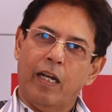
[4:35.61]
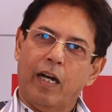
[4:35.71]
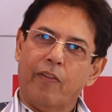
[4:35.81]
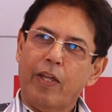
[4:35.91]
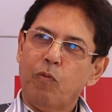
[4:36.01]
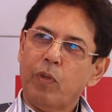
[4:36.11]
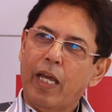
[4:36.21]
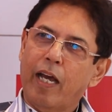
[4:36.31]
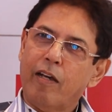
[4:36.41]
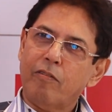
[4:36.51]
Uh, then we
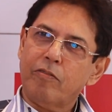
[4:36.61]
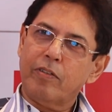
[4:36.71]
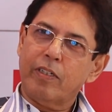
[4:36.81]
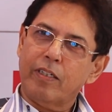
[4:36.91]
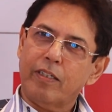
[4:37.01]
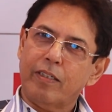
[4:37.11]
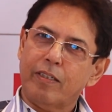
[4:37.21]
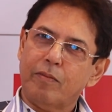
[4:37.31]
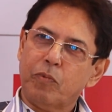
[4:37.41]
have uh,